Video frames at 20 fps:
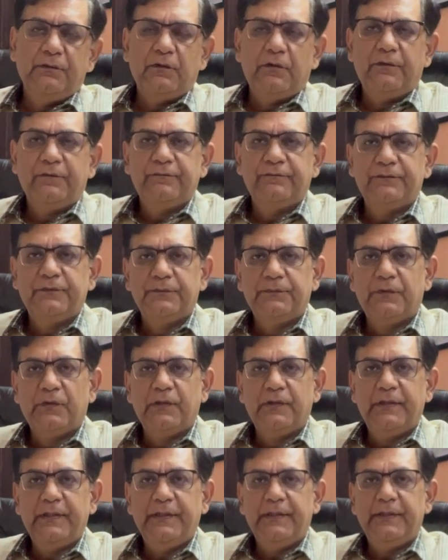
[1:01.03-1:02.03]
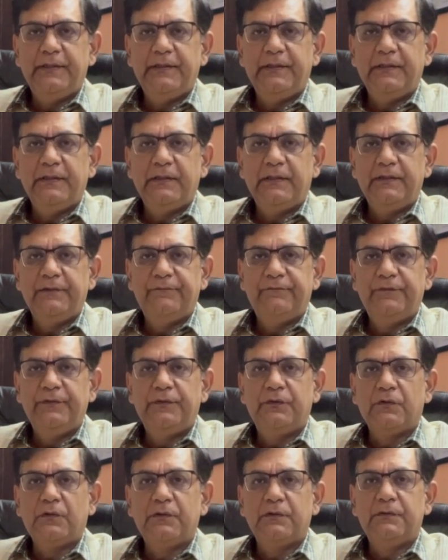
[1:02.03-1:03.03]
of the body, if we
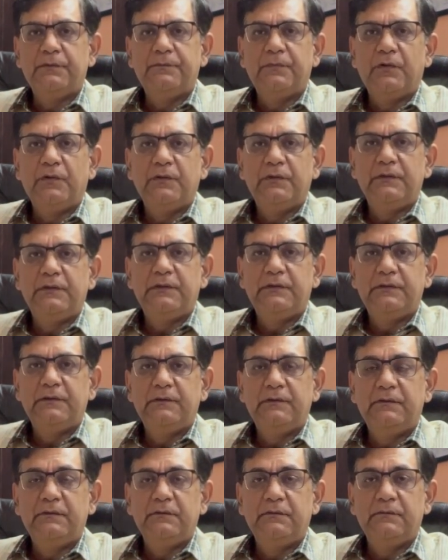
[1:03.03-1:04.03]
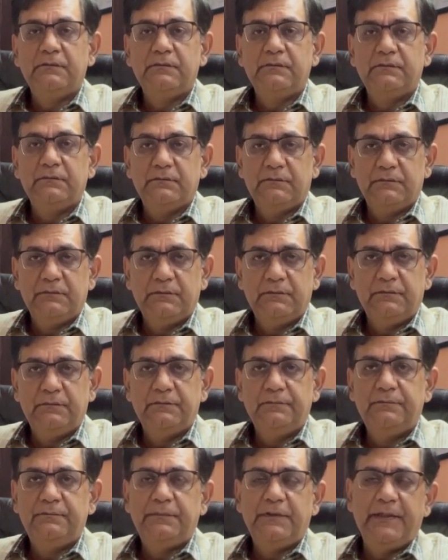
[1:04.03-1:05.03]
talk about the
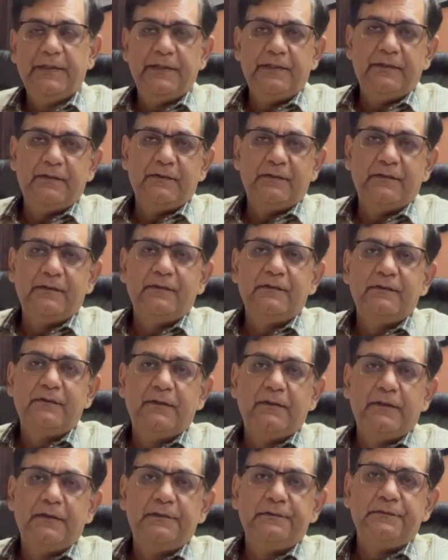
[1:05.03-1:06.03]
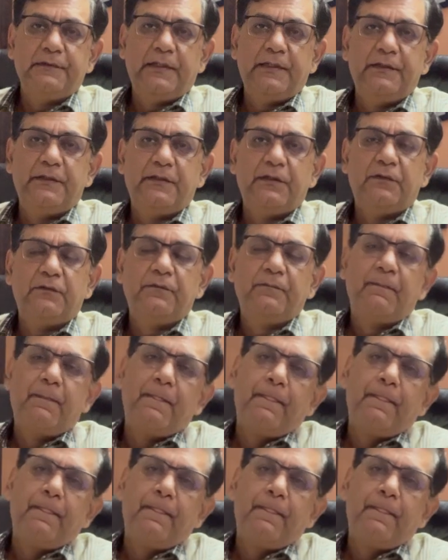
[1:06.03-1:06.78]
brain right now,